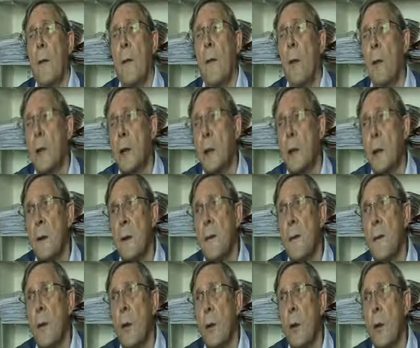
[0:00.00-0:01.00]
Focus
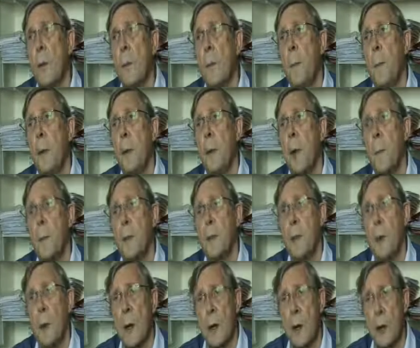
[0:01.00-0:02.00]
on form
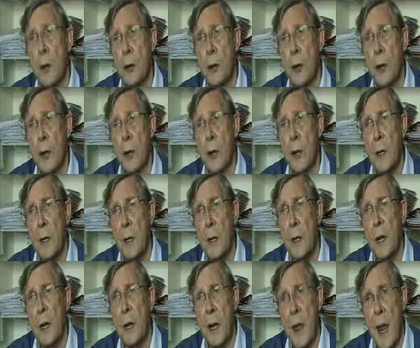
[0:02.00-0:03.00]
becomes quite crucial
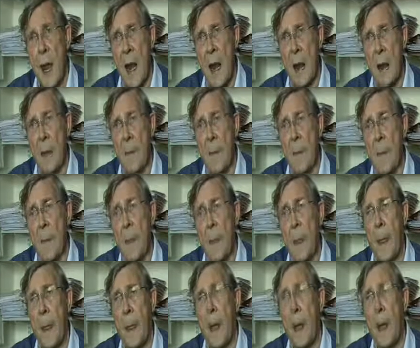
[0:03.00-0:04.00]
again.
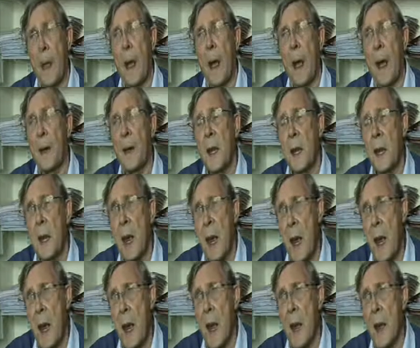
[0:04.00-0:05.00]
And
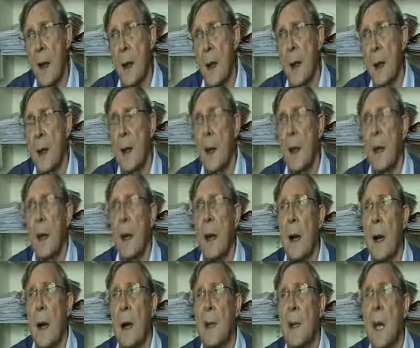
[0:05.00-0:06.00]
again,
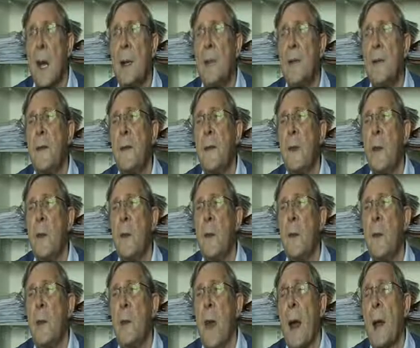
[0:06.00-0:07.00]
I tend to
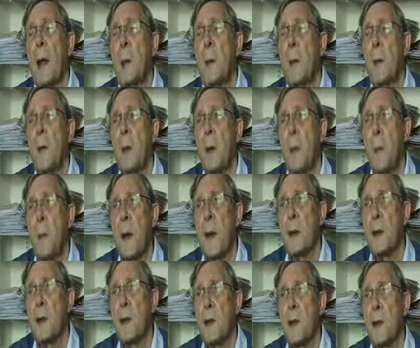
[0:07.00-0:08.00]
feel that it would be
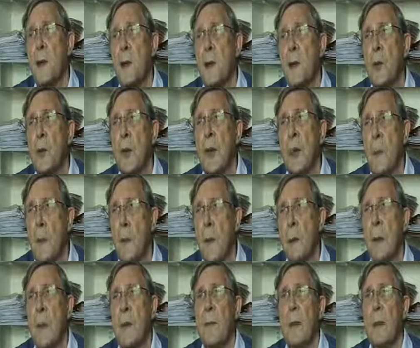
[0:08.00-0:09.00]
better to
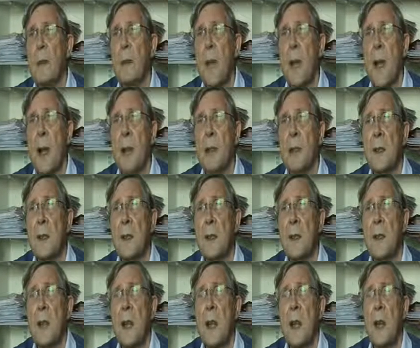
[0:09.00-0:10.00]
implement the
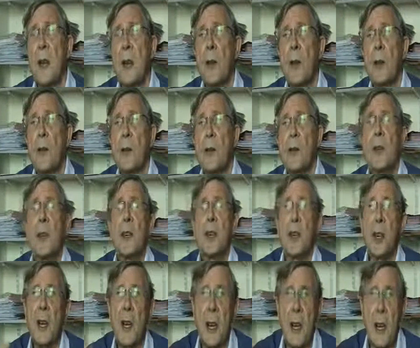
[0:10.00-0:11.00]
tasks through
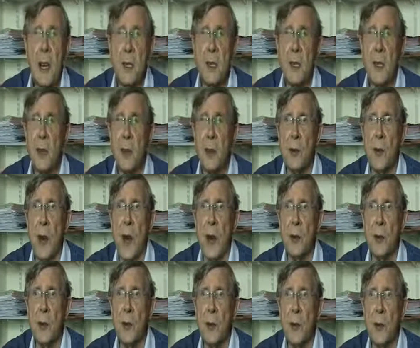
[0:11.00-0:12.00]
teacher-class
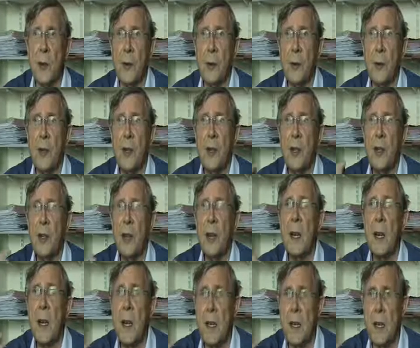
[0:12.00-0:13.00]
interaction, through a
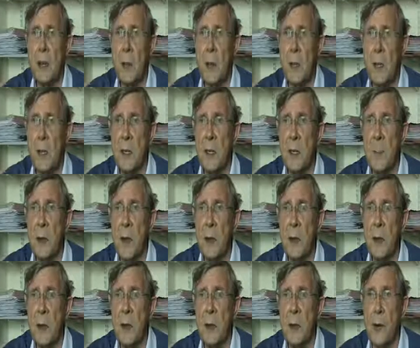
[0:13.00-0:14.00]
teacher-class
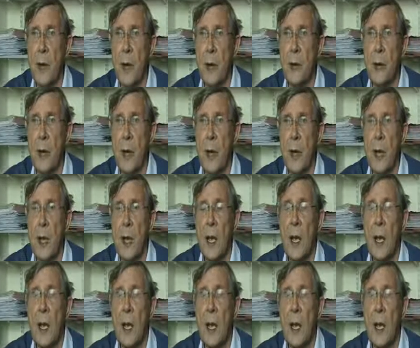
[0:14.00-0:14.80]
participatory structure,